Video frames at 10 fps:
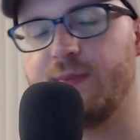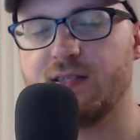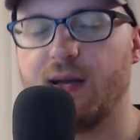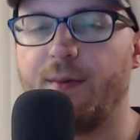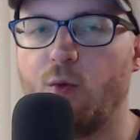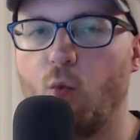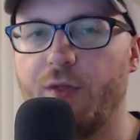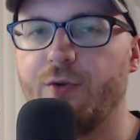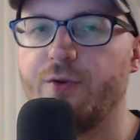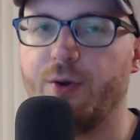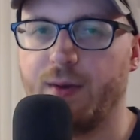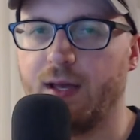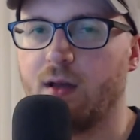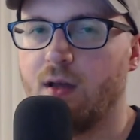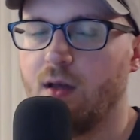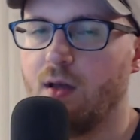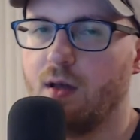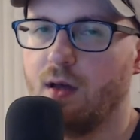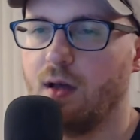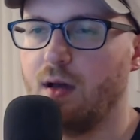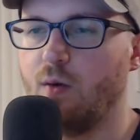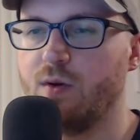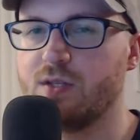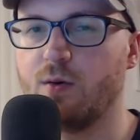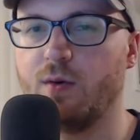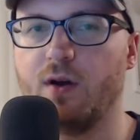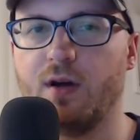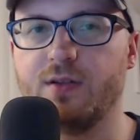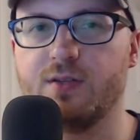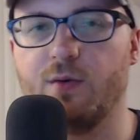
picks up on what they're doing, what's going on.